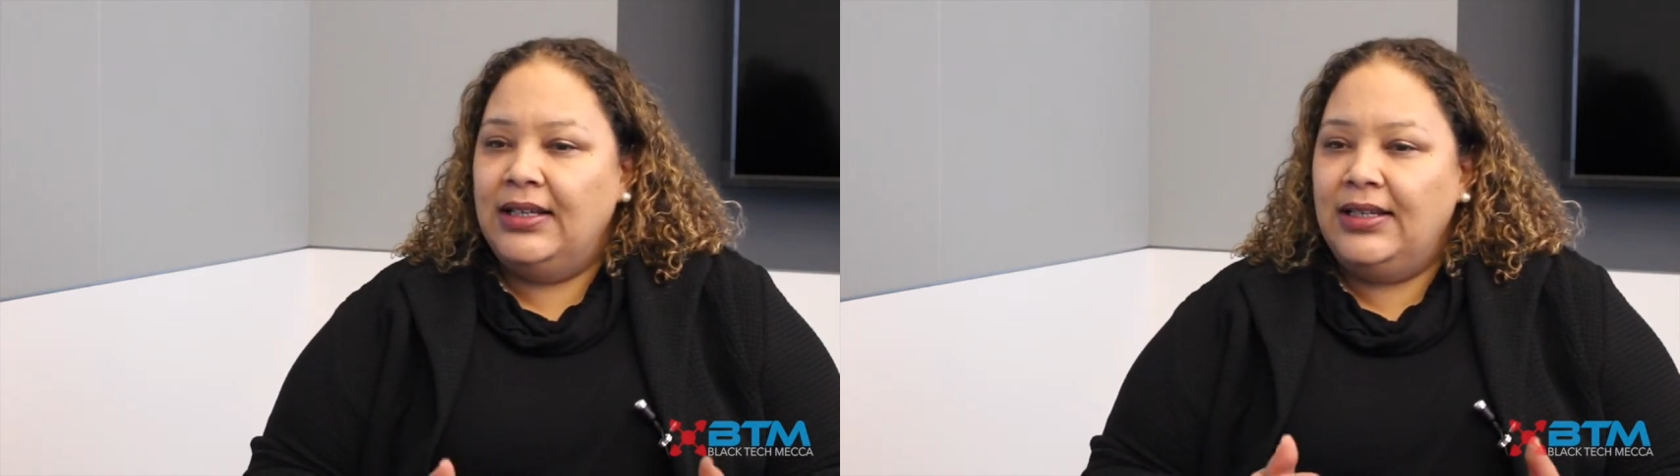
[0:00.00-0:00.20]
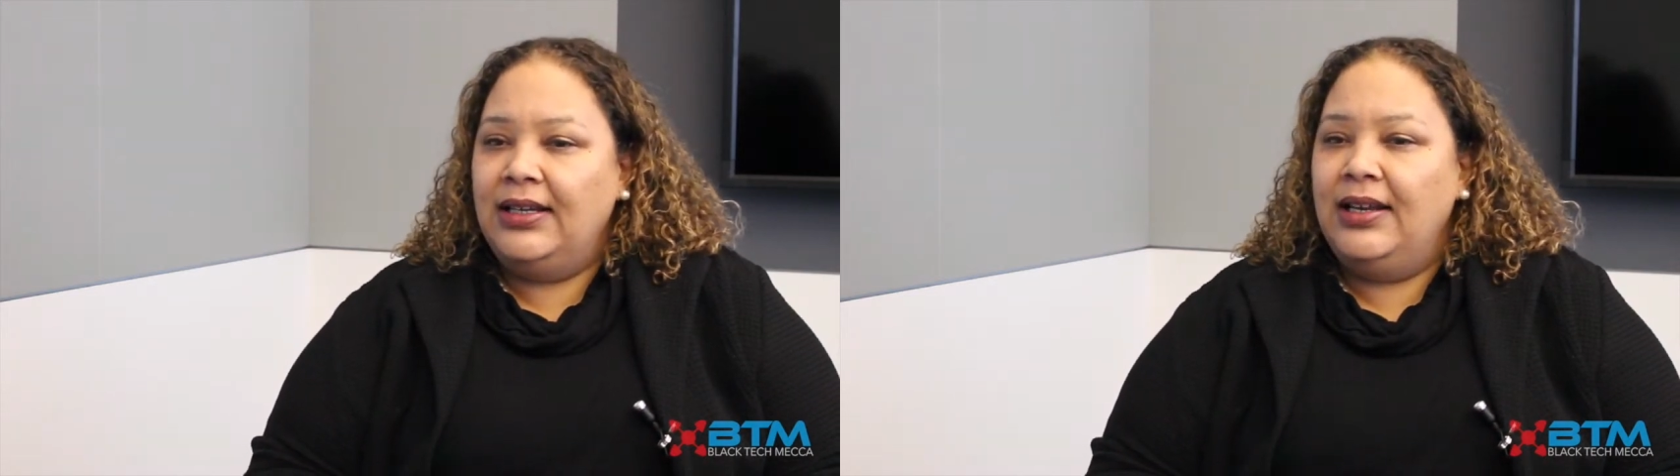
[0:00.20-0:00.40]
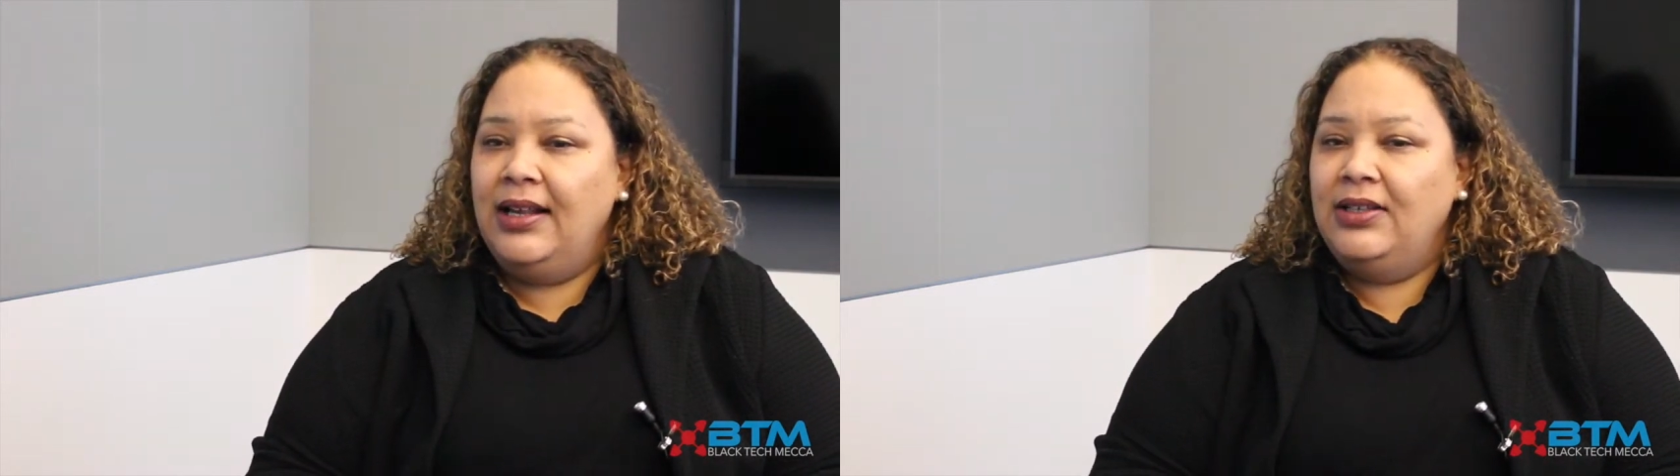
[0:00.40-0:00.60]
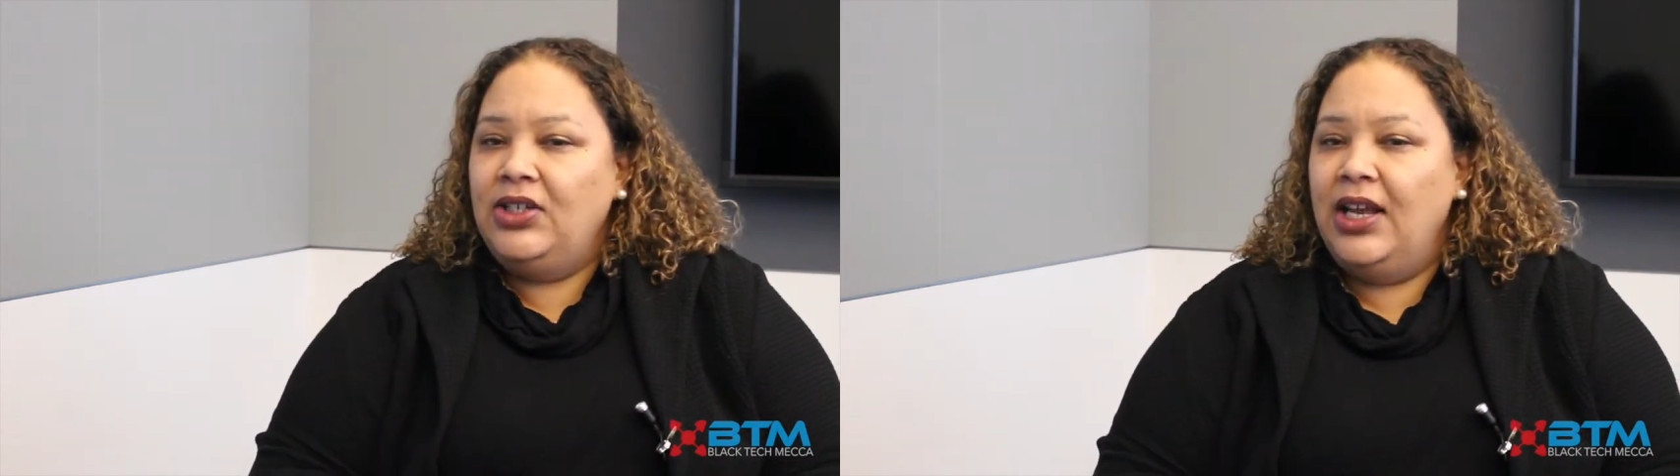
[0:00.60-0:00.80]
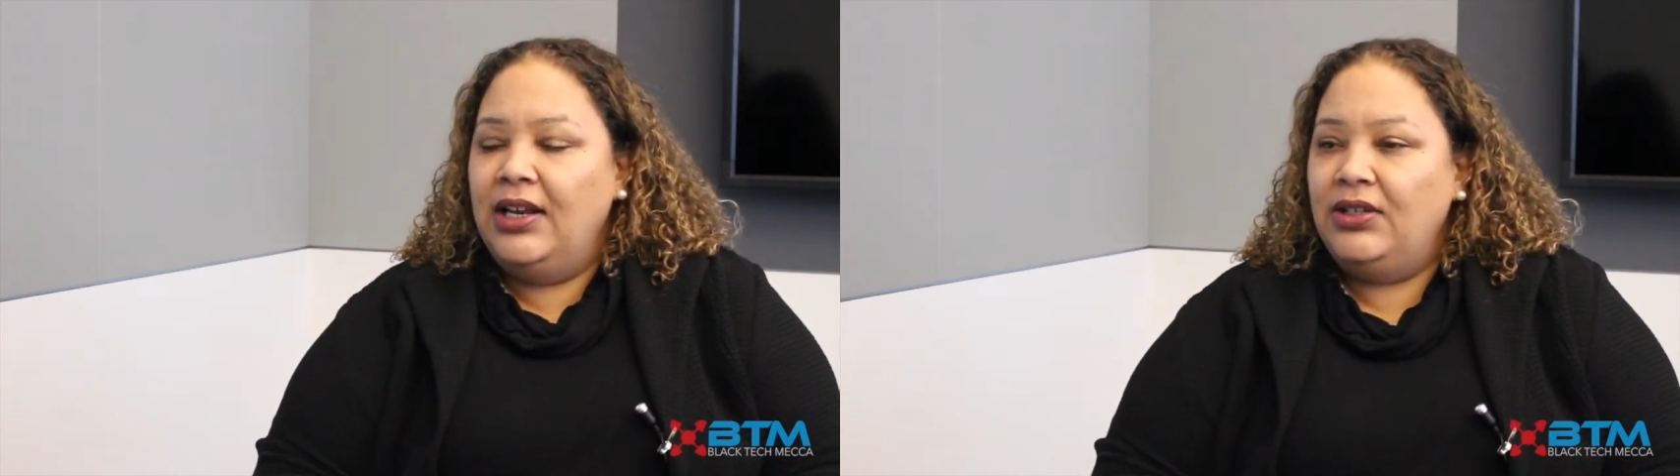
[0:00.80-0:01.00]

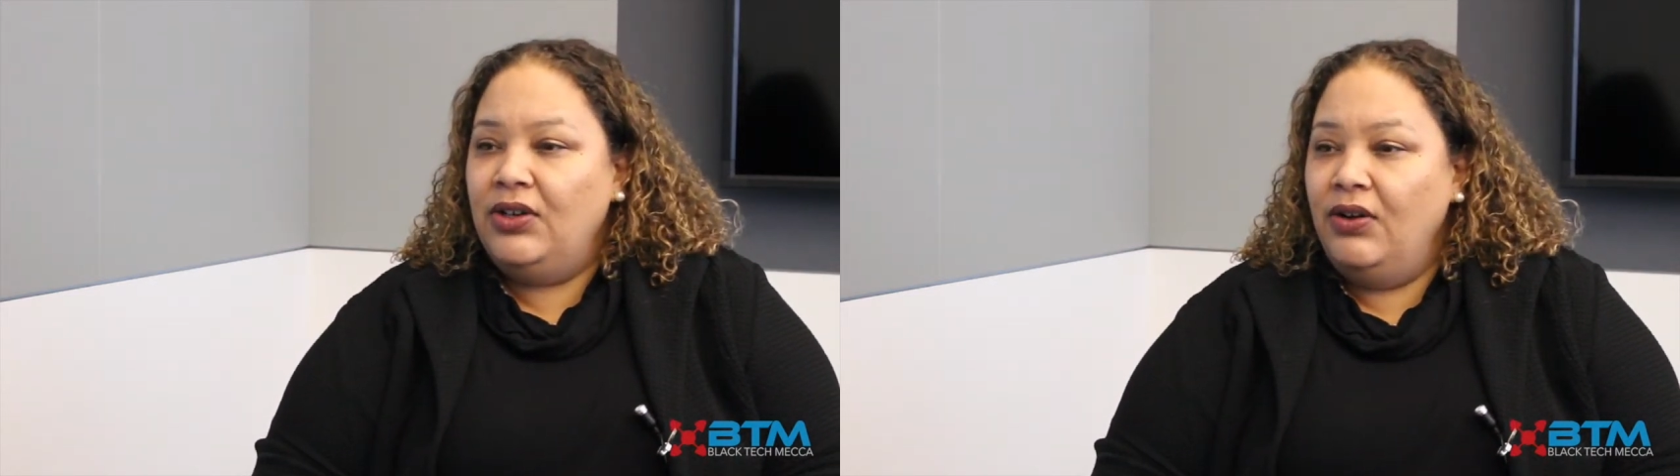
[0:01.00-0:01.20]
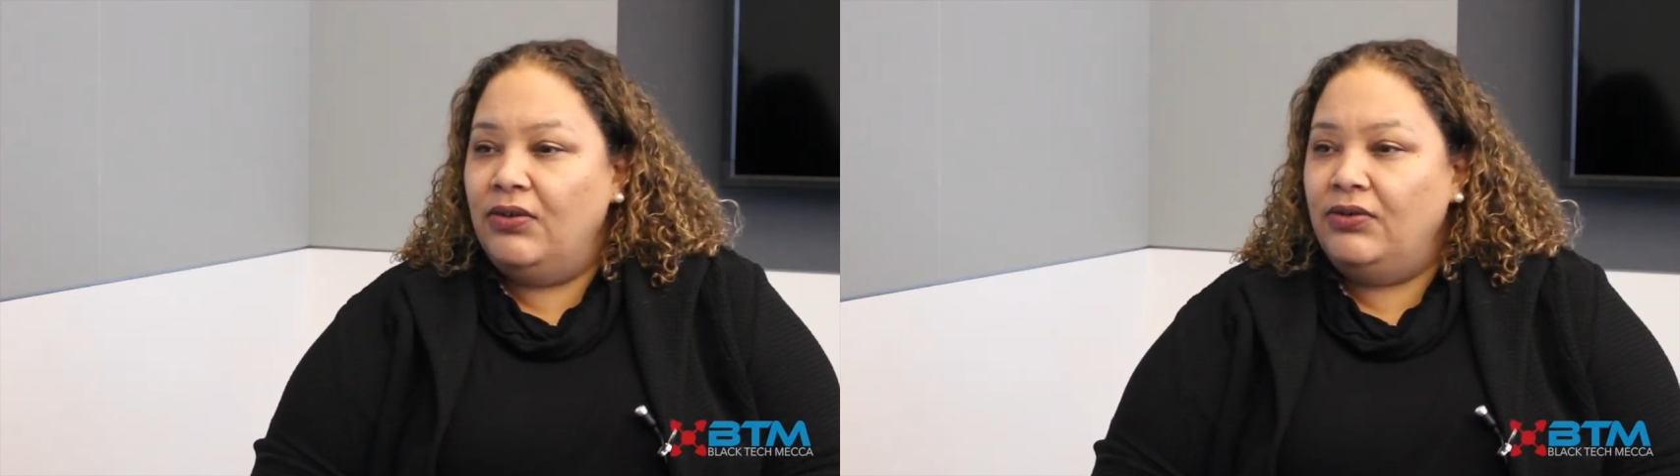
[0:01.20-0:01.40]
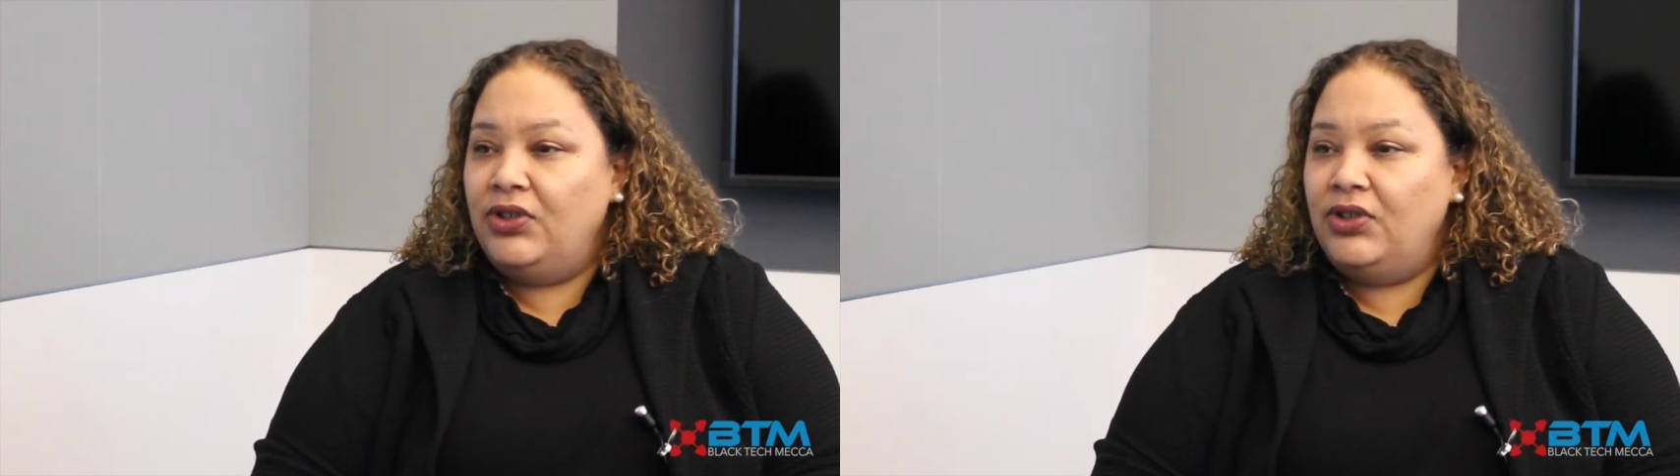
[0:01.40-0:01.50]
Technology on its own,